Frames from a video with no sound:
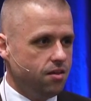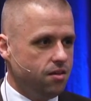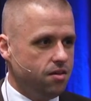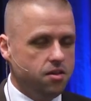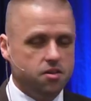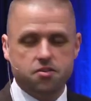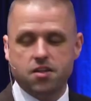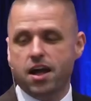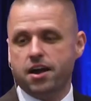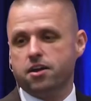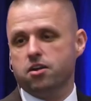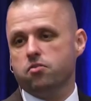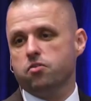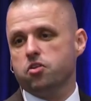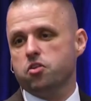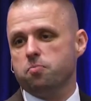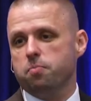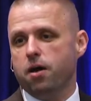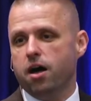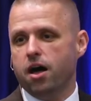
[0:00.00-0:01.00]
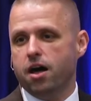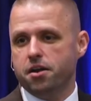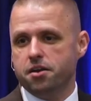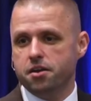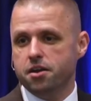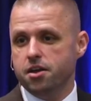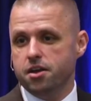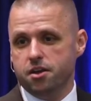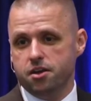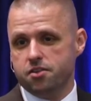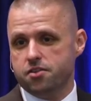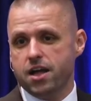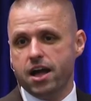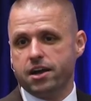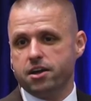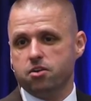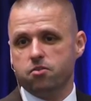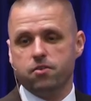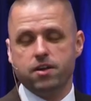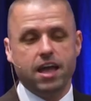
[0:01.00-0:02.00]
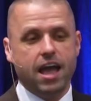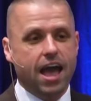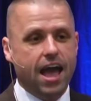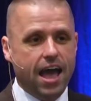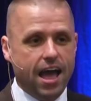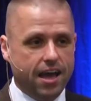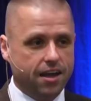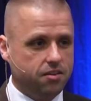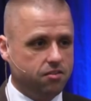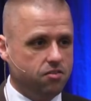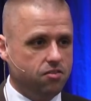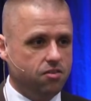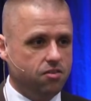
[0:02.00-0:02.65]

He's not going to respond. He's not going to react.